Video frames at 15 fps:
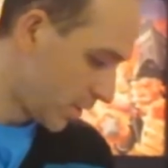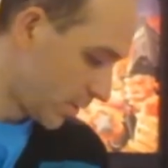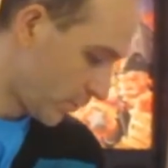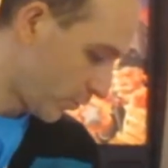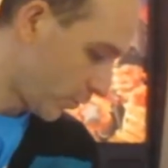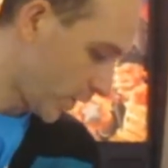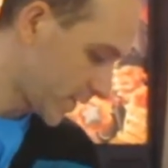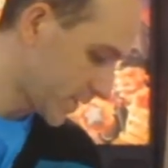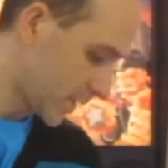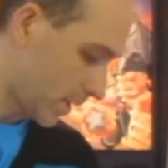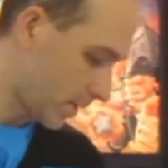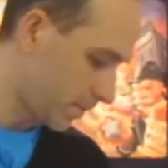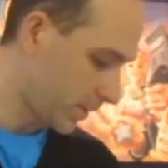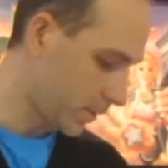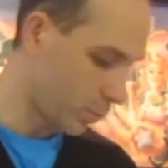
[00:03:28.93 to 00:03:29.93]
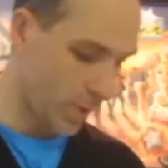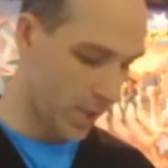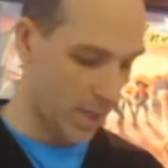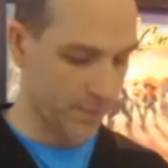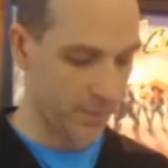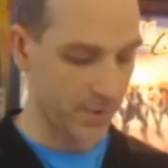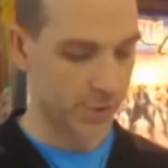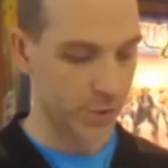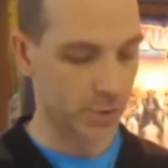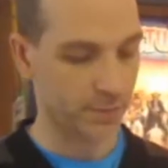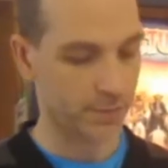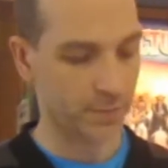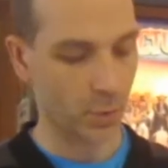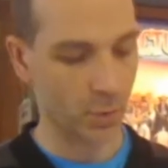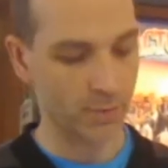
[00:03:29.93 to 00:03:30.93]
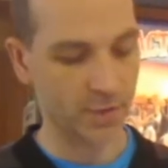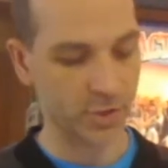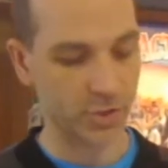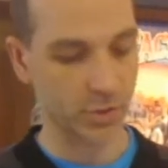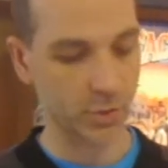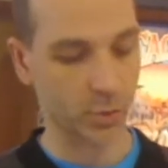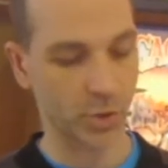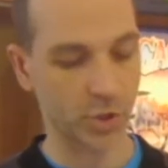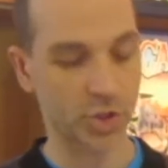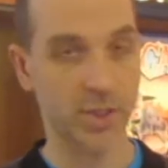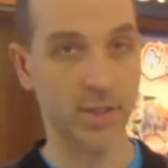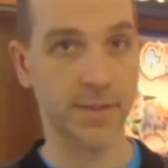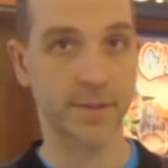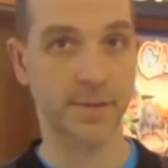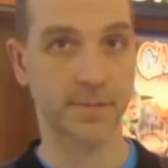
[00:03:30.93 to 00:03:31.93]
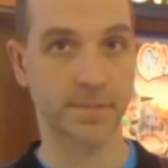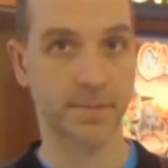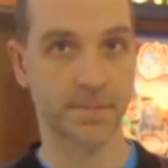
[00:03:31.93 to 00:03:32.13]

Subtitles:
For example, we have the software revision, which is